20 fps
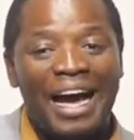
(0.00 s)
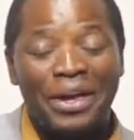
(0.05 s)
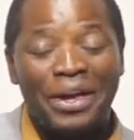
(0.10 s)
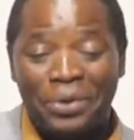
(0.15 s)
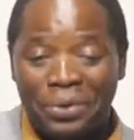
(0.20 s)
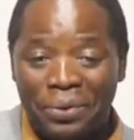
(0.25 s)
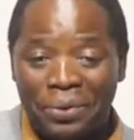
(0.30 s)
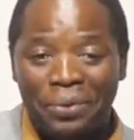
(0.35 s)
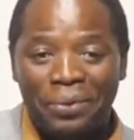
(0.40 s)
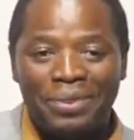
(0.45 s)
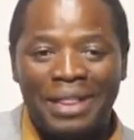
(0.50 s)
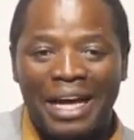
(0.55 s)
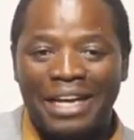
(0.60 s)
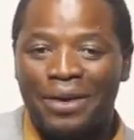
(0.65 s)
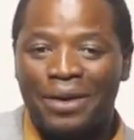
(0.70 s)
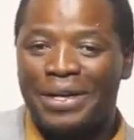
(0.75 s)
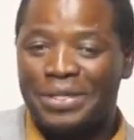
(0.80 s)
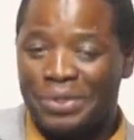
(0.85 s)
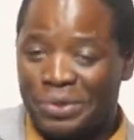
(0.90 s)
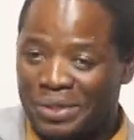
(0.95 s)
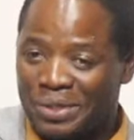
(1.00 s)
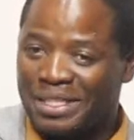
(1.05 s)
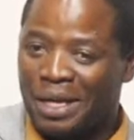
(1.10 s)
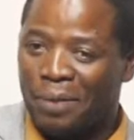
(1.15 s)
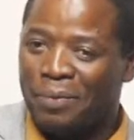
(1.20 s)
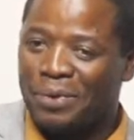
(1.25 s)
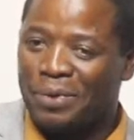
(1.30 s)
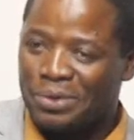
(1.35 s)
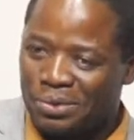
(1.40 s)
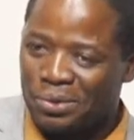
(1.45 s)
I knew that I was not
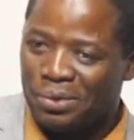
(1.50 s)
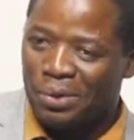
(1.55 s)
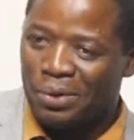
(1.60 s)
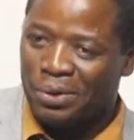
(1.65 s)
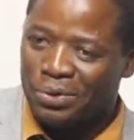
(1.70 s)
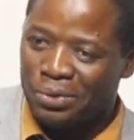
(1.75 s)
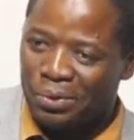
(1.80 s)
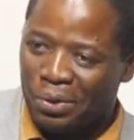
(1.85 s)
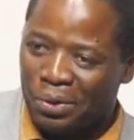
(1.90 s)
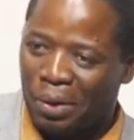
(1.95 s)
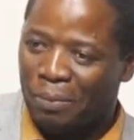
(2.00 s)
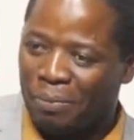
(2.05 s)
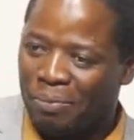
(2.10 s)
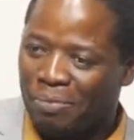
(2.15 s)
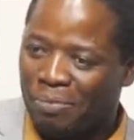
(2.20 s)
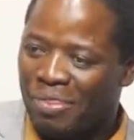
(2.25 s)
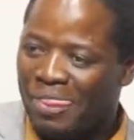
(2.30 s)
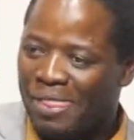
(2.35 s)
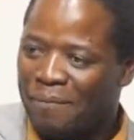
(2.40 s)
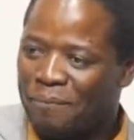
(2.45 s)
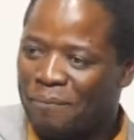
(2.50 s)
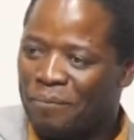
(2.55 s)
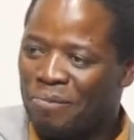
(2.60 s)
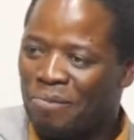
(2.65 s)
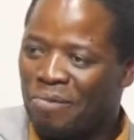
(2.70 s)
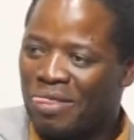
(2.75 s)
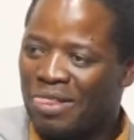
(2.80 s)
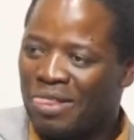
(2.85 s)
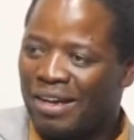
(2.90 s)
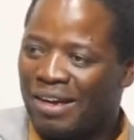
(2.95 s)
supposed to go to Rome.
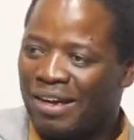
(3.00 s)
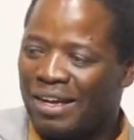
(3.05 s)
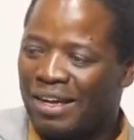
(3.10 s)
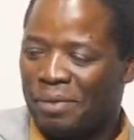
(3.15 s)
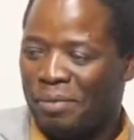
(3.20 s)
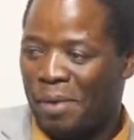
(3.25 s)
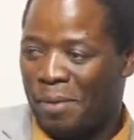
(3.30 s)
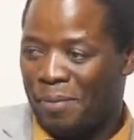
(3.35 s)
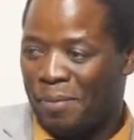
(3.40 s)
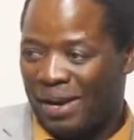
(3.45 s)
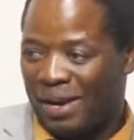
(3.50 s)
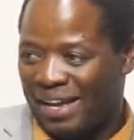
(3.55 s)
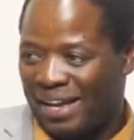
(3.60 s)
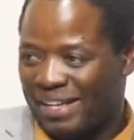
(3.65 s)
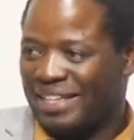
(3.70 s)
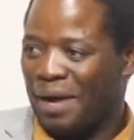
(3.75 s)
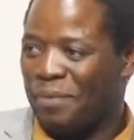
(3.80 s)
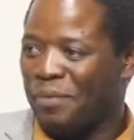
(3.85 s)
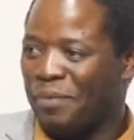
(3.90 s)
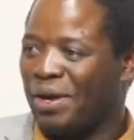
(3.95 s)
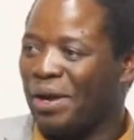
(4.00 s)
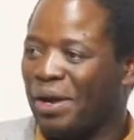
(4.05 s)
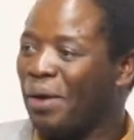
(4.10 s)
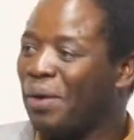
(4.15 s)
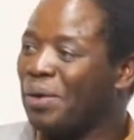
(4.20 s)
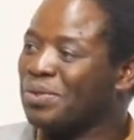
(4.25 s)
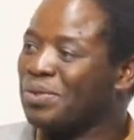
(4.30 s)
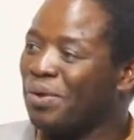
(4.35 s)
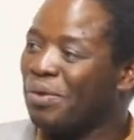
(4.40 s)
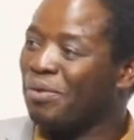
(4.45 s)
I remember last time when I
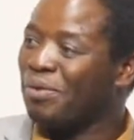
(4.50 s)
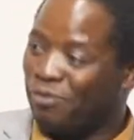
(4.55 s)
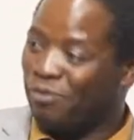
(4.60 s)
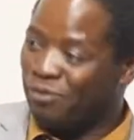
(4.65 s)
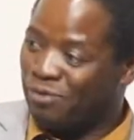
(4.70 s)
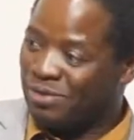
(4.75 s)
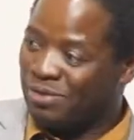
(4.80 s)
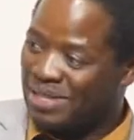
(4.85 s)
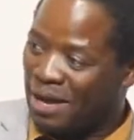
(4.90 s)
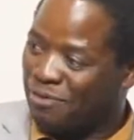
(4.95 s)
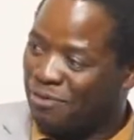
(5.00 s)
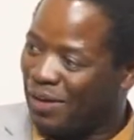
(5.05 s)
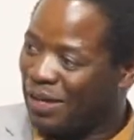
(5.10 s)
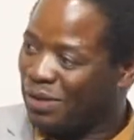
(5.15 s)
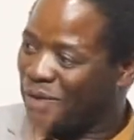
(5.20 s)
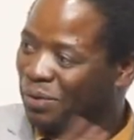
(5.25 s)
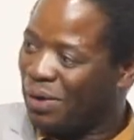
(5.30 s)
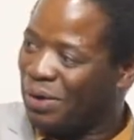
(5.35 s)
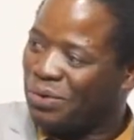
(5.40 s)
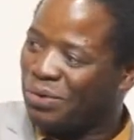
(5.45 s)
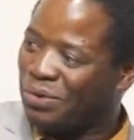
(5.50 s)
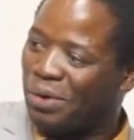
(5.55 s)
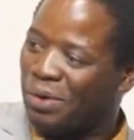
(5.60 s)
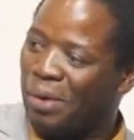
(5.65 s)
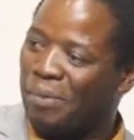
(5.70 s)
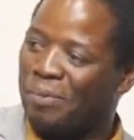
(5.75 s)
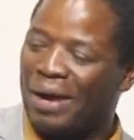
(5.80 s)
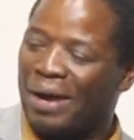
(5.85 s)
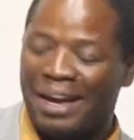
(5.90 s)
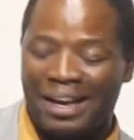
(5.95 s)
also suffered going to
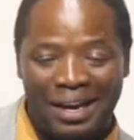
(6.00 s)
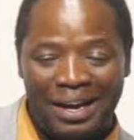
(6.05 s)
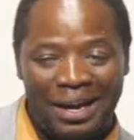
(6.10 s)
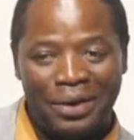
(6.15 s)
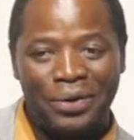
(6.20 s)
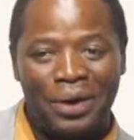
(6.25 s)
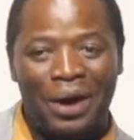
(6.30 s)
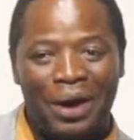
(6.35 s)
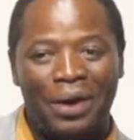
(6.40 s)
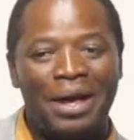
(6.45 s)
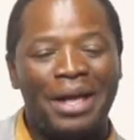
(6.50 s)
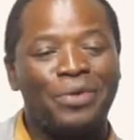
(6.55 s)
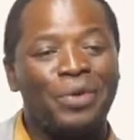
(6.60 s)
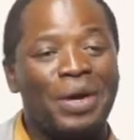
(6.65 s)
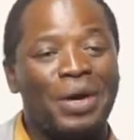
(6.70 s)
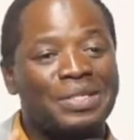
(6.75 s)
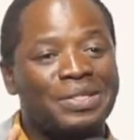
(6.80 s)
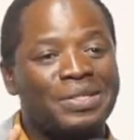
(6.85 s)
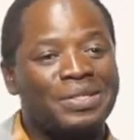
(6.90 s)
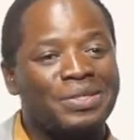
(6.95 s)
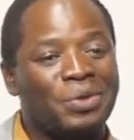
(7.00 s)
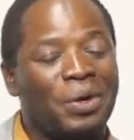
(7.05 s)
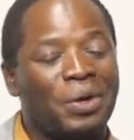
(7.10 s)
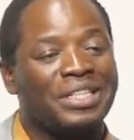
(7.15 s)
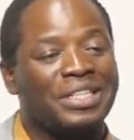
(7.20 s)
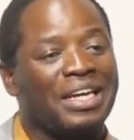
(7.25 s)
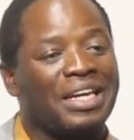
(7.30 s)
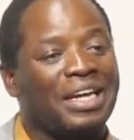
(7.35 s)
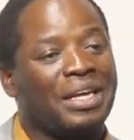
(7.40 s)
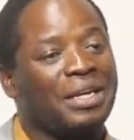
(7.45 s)
Rome. I, it, uh, it, was
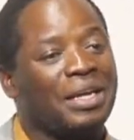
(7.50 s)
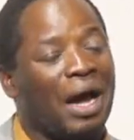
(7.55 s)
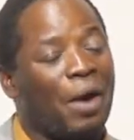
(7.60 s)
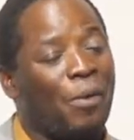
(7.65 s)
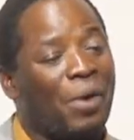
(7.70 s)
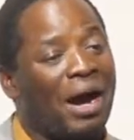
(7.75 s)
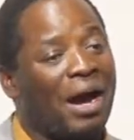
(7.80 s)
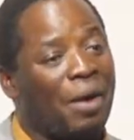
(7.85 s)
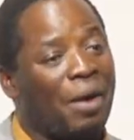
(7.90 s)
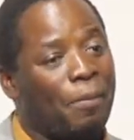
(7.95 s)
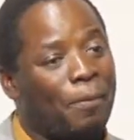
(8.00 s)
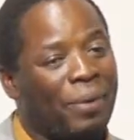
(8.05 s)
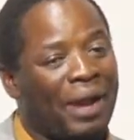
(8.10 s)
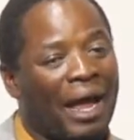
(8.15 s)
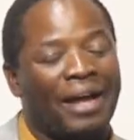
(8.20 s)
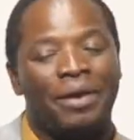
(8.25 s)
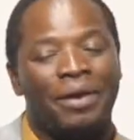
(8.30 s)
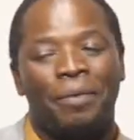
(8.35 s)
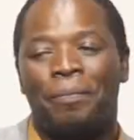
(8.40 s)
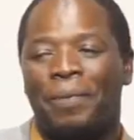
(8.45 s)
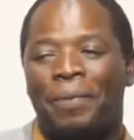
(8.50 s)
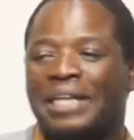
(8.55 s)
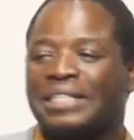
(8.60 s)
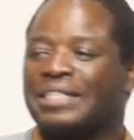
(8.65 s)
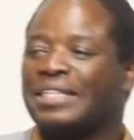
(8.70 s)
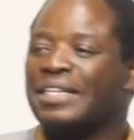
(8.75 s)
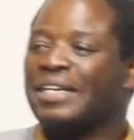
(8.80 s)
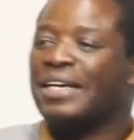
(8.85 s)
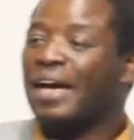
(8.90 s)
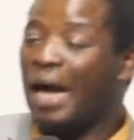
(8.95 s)
not in our plan,
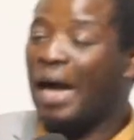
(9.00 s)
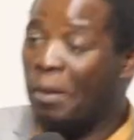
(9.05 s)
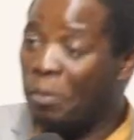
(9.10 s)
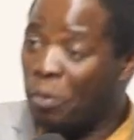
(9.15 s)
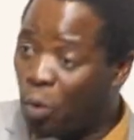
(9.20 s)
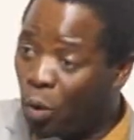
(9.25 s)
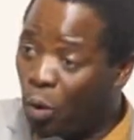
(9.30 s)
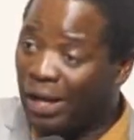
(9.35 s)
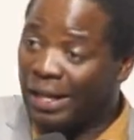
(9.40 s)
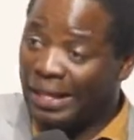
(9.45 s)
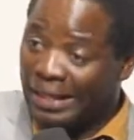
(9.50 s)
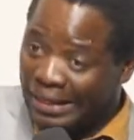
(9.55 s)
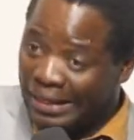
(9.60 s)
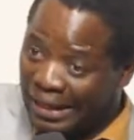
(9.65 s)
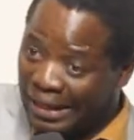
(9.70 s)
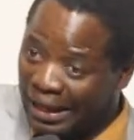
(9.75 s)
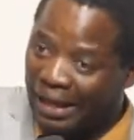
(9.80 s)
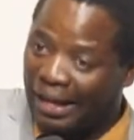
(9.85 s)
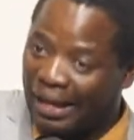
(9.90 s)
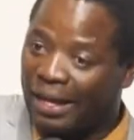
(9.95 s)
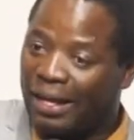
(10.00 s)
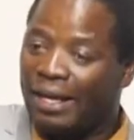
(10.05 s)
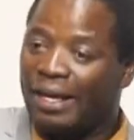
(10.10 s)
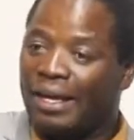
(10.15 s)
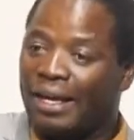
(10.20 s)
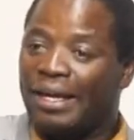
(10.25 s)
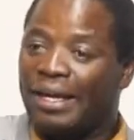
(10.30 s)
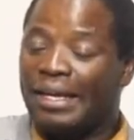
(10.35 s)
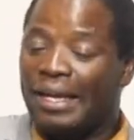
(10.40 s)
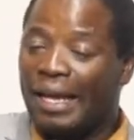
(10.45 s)
but I'm going
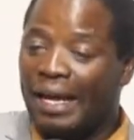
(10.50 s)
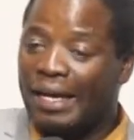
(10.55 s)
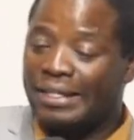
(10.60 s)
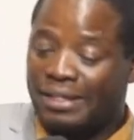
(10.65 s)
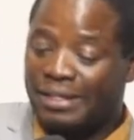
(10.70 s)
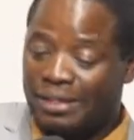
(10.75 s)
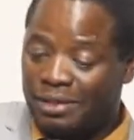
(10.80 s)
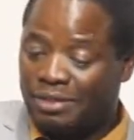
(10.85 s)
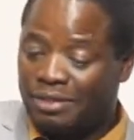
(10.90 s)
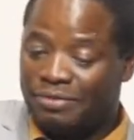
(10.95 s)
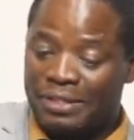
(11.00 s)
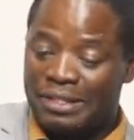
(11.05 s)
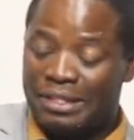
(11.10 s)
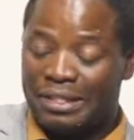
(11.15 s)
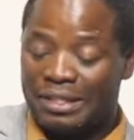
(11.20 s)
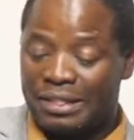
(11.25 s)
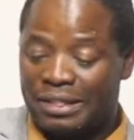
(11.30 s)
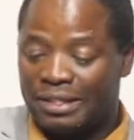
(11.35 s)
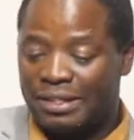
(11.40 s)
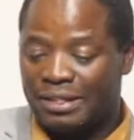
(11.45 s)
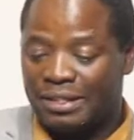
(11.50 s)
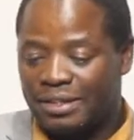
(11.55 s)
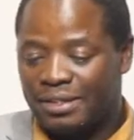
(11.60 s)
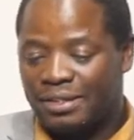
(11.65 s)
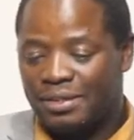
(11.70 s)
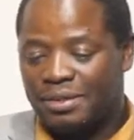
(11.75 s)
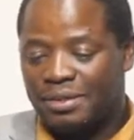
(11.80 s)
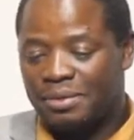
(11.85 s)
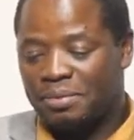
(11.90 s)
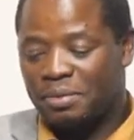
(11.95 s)
there next visit
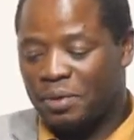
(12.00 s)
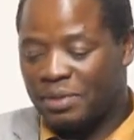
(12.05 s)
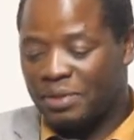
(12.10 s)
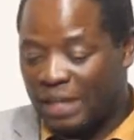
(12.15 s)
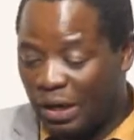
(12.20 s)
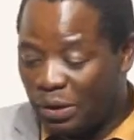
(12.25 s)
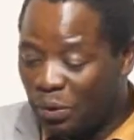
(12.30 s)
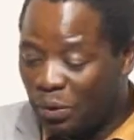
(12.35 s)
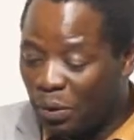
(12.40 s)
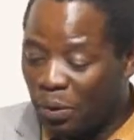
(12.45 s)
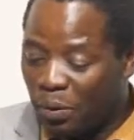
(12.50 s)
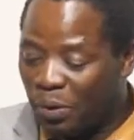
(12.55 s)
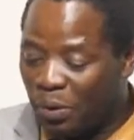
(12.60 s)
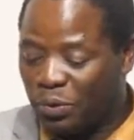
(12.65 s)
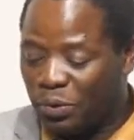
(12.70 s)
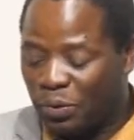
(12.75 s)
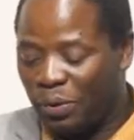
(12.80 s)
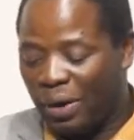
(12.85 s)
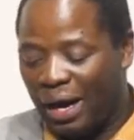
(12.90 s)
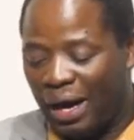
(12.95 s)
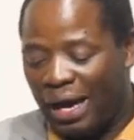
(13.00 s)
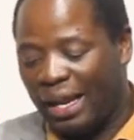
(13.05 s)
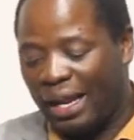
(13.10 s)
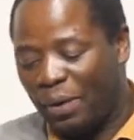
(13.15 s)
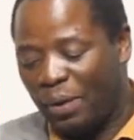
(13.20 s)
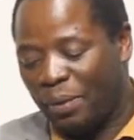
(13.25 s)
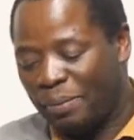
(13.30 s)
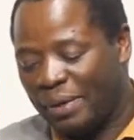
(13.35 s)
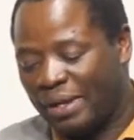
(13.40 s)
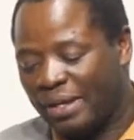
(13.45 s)
because I know God will
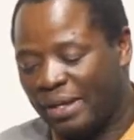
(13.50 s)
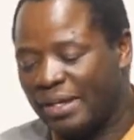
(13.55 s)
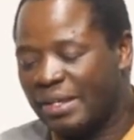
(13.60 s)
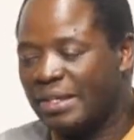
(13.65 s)
allow me.